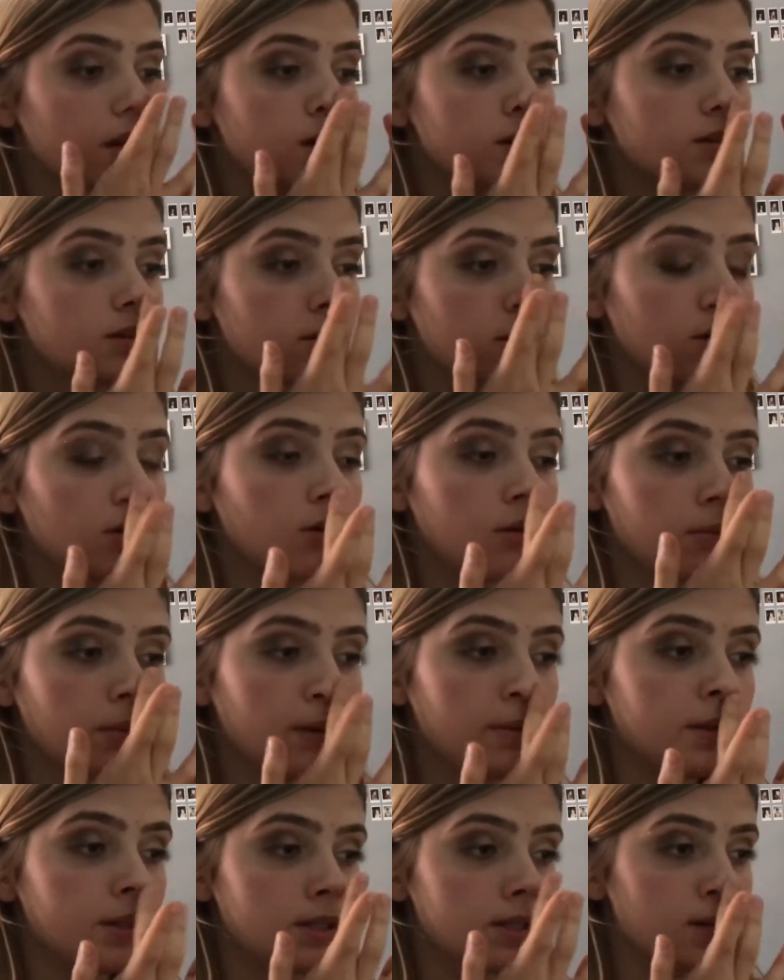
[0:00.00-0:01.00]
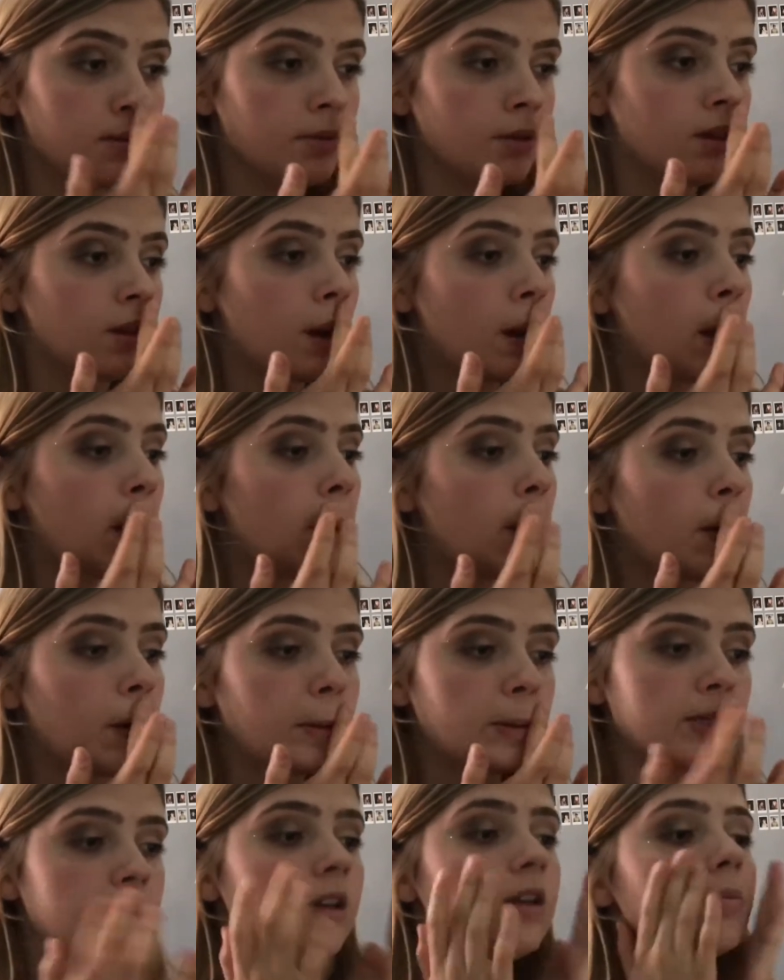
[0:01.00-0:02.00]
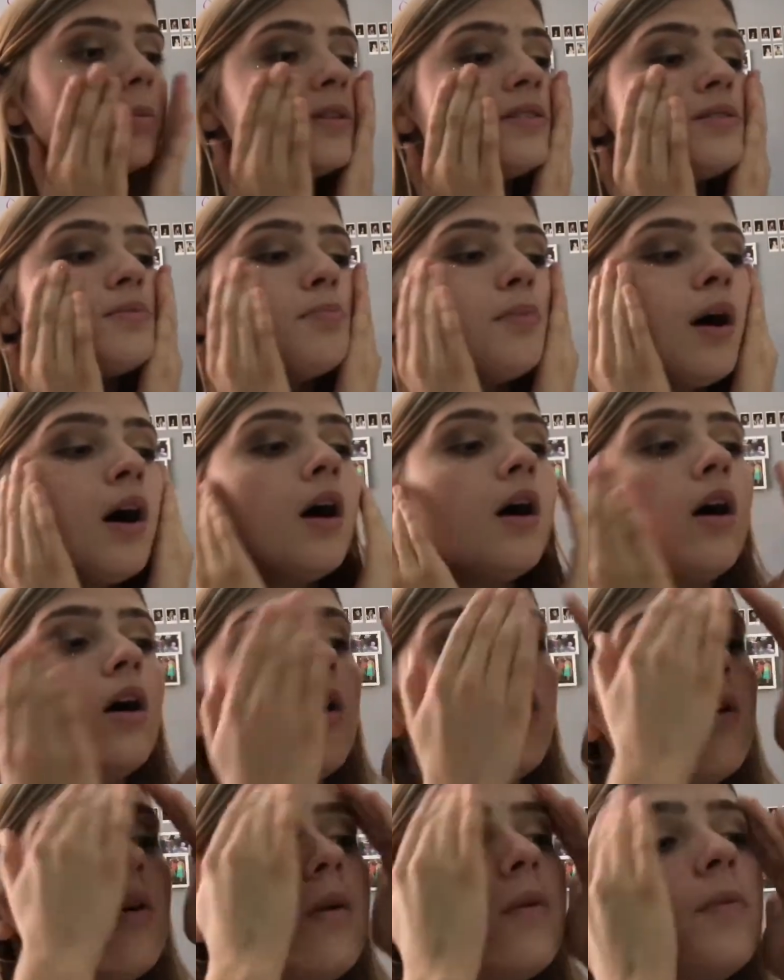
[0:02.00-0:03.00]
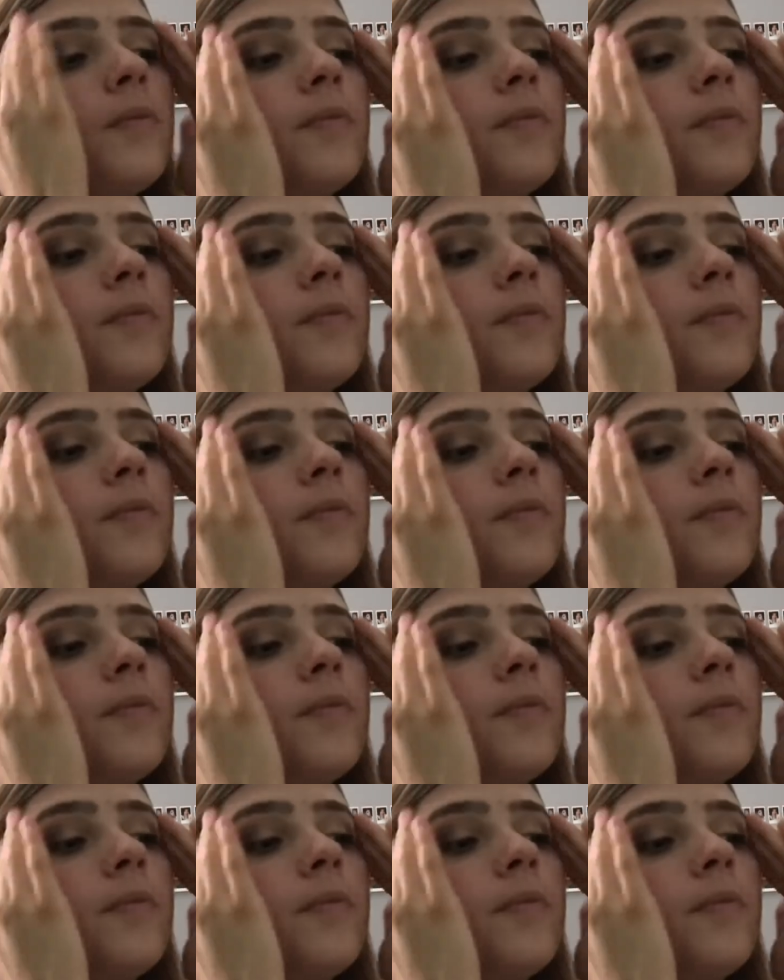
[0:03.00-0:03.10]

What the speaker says: So maybe the tip of the nose, Cupid's bow,